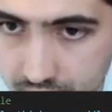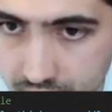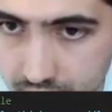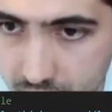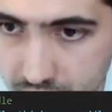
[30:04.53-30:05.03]

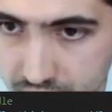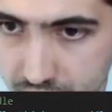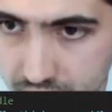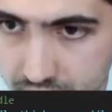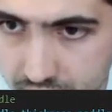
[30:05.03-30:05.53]
And we're
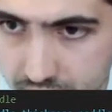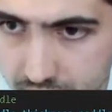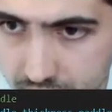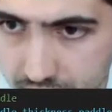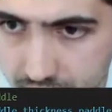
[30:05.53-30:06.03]
going
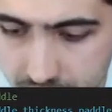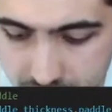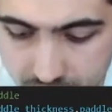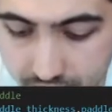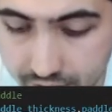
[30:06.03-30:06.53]
to
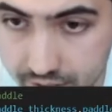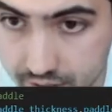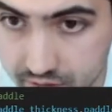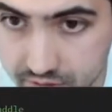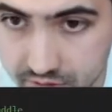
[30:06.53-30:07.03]
actually
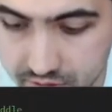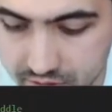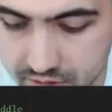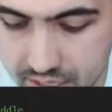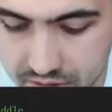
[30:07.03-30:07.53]

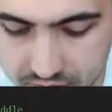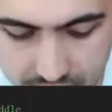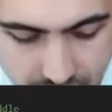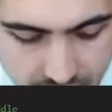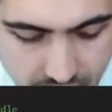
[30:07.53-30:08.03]
razzle
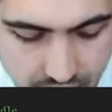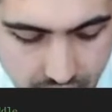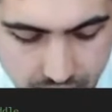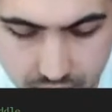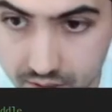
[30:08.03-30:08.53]
dazzle it
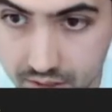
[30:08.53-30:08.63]
up